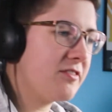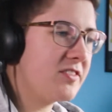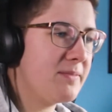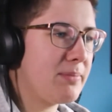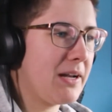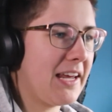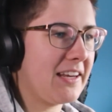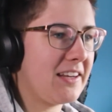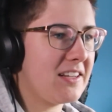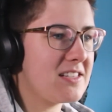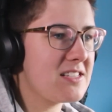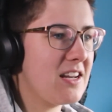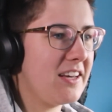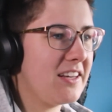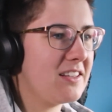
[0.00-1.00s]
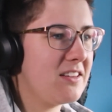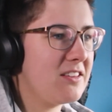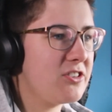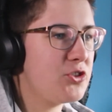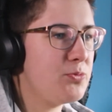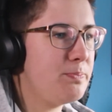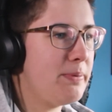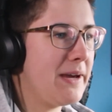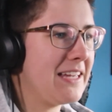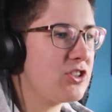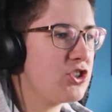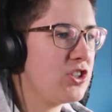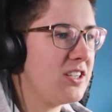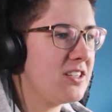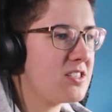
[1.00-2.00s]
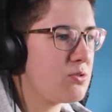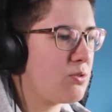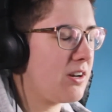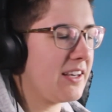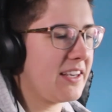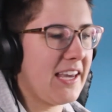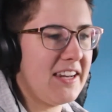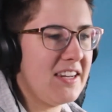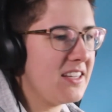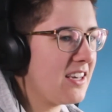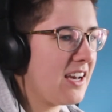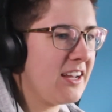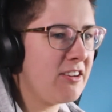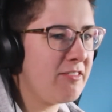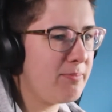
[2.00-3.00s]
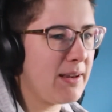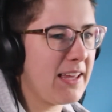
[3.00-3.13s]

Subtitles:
of the blankets, like the bed sheets or like any kind of